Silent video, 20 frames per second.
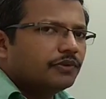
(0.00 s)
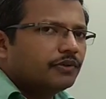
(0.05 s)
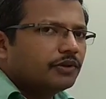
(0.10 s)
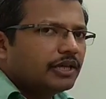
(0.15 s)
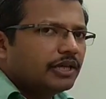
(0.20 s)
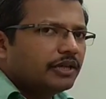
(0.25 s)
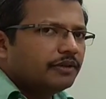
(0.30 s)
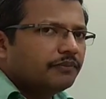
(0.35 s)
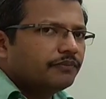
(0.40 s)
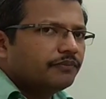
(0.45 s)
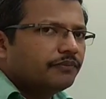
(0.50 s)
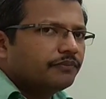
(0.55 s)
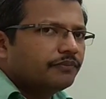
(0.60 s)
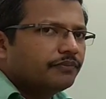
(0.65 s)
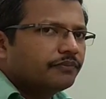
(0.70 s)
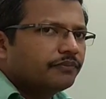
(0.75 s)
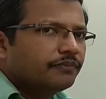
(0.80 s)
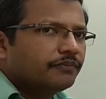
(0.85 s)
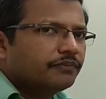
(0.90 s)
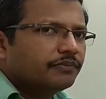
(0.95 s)
Okay,
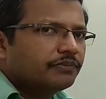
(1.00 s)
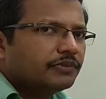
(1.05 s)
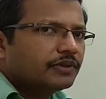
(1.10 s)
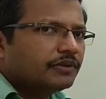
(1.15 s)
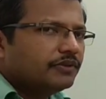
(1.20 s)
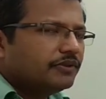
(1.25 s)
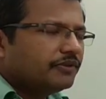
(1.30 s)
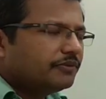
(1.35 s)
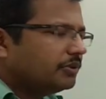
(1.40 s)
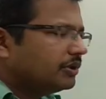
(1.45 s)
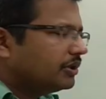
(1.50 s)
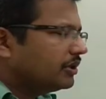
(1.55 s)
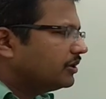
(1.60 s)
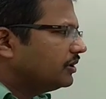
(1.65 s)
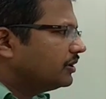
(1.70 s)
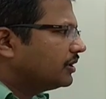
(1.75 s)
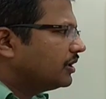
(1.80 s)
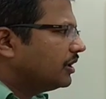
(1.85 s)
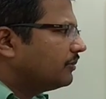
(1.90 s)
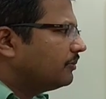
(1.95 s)
this
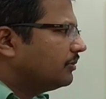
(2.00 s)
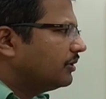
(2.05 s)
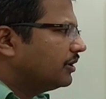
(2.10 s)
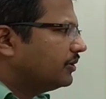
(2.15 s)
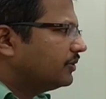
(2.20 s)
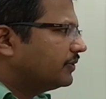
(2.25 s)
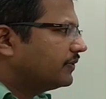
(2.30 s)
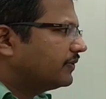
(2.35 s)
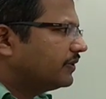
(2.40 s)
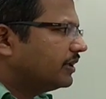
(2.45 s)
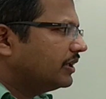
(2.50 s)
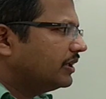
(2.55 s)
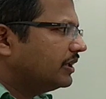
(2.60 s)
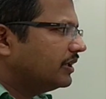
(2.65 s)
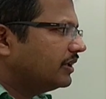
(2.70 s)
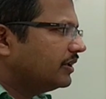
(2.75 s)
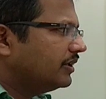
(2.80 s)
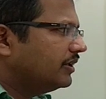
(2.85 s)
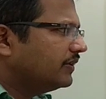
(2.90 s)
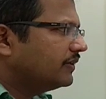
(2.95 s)
particular carbon
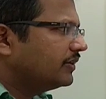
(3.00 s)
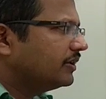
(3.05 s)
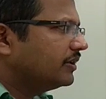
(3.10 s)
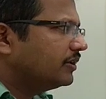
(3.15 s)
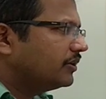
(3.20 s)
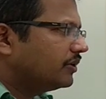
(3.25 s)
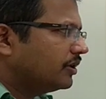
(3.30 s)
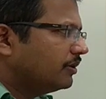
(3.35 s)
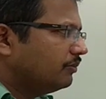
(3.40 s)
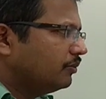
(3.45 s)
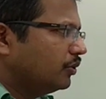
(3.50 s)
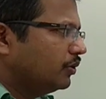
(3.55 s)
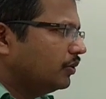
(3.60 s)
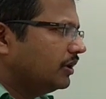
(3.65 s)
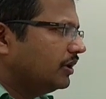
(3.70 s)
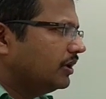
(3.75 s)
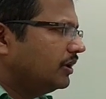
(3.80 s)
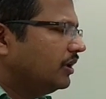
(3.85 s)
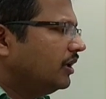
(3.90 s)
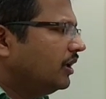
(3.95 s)
dioxide is removed.